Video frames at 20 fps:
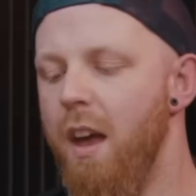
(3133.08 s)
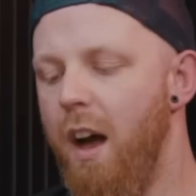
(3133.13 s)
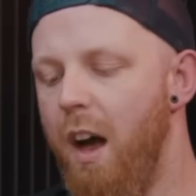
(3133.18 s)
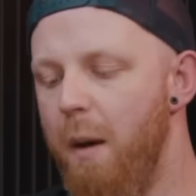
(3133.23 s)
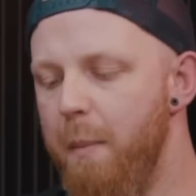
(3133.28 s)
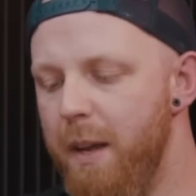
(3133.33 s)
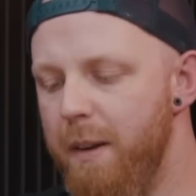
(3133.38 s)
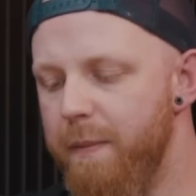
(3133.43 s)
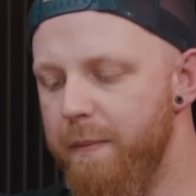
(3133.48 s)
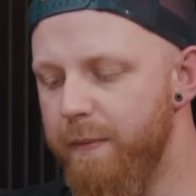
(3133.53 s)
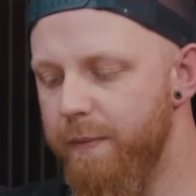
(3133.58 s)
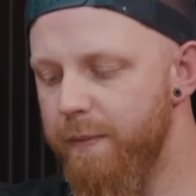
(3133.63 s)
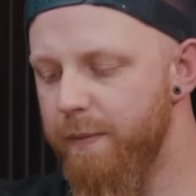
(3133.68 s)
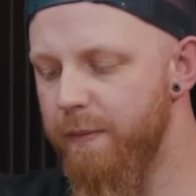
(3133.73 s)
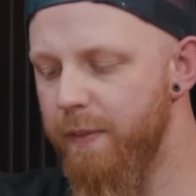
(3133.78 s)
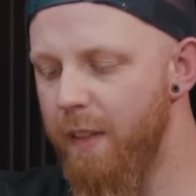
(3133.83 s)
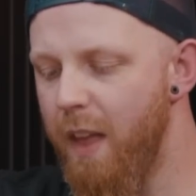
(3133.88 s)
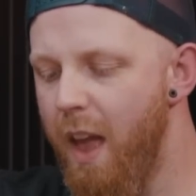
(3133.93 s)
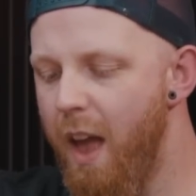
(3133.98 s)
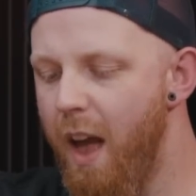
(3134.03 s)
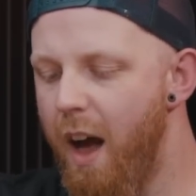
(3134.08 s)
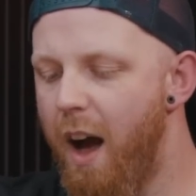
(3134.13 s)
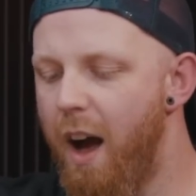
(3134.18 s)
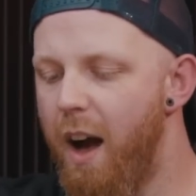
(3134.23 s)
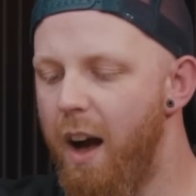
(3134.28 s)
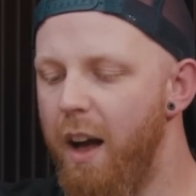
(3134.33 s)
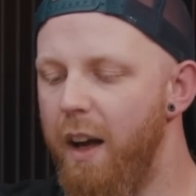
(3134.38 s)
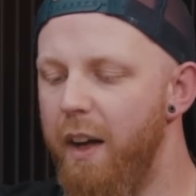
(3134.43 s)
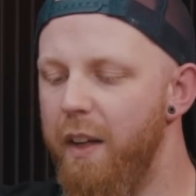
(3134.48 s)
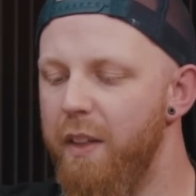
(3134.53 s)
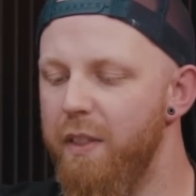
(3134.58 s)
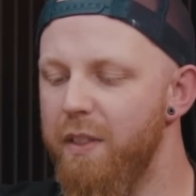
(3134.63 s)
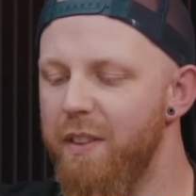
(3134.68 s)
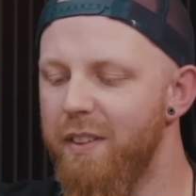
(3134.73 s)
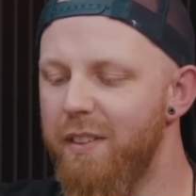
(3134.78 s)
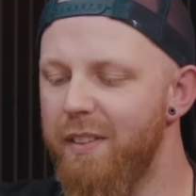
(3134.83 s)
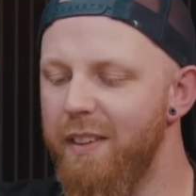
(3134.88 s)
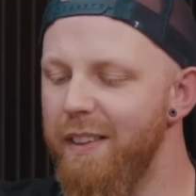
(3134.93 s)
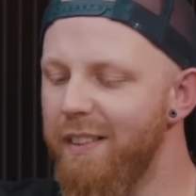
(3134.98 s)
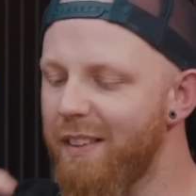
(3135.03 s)
I mean,
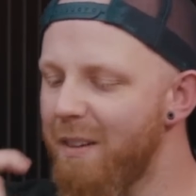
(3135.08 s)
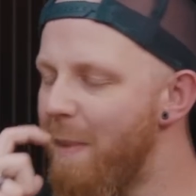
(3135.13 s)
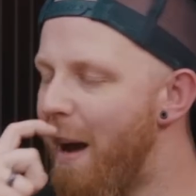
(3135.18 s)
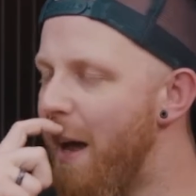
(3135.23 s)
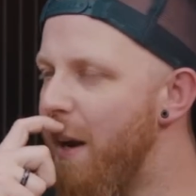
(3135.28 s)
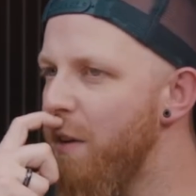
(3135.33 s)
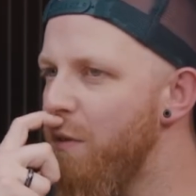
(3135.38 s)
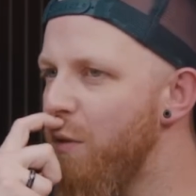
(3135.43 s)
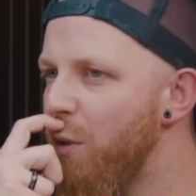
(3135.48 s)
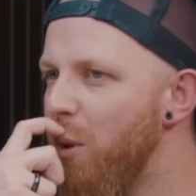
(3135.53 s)
the Seize Command